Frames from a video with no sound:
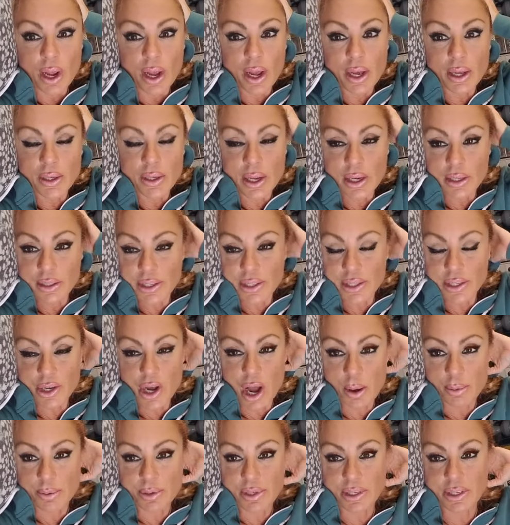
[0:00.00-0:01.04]
And luckily the
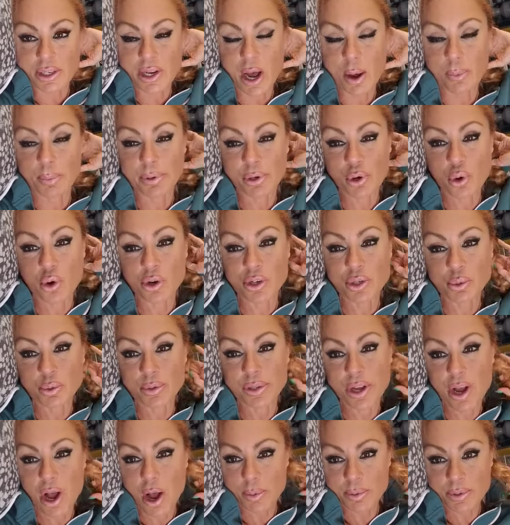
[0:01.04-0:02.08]
cops did come. But of course, when
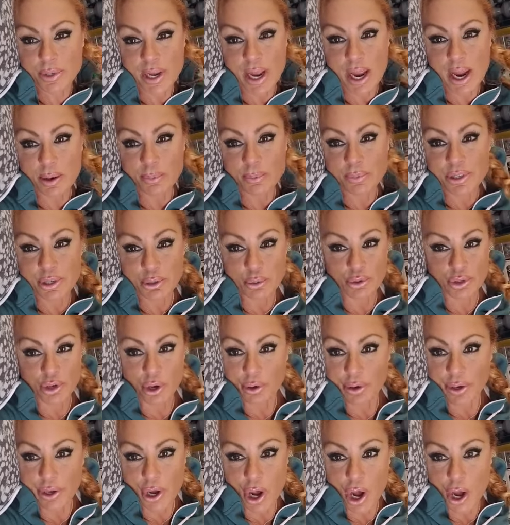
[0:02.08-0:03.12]
the cops came, she was
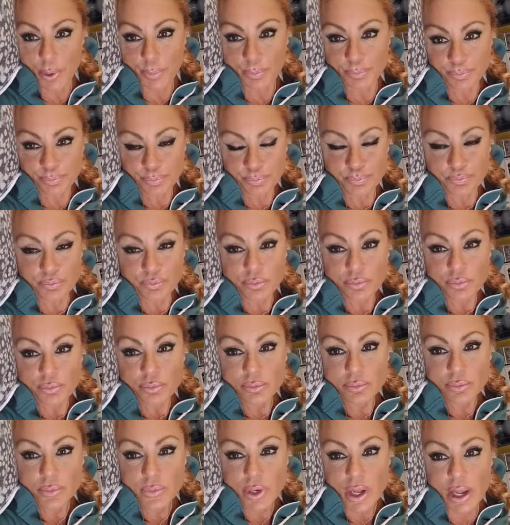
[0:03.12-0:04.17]
already gone.
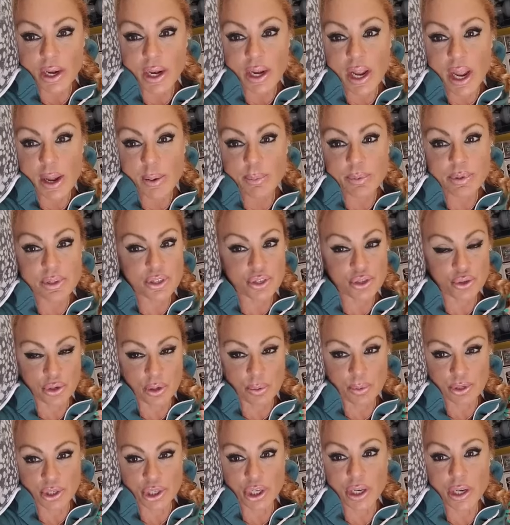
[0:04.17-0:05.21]
And I gave them a
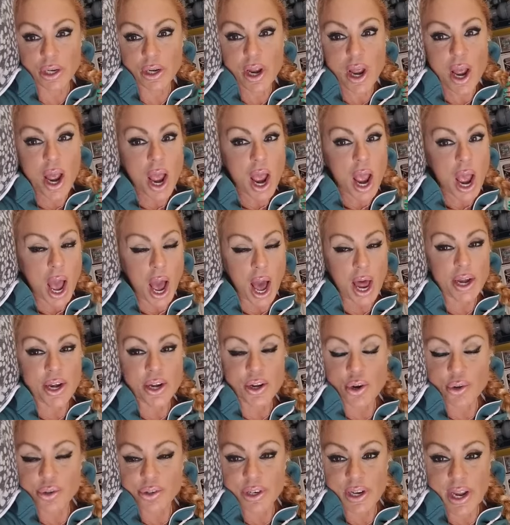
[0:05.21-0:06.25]
description. And I
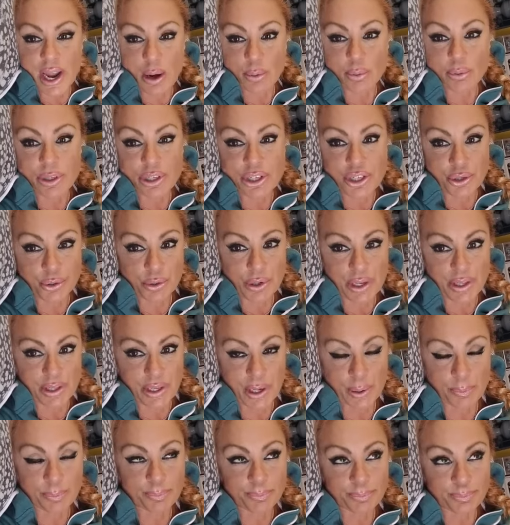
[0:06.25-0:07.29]
know they can't really do
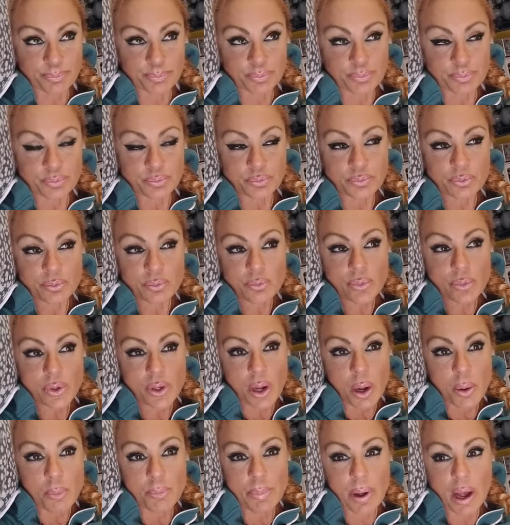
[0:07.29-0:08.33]
anything,
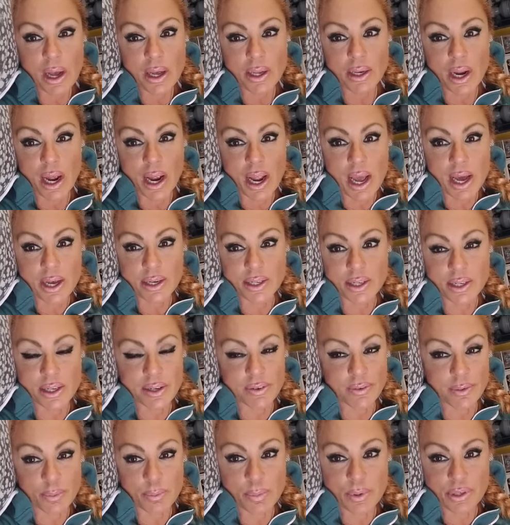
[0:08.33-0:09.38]
but I had to
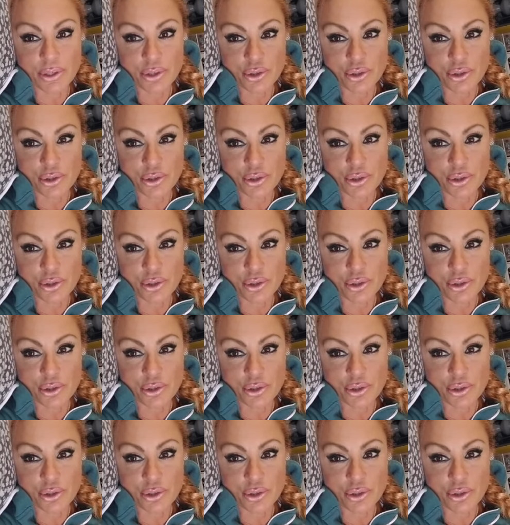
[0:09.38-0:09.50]
give them a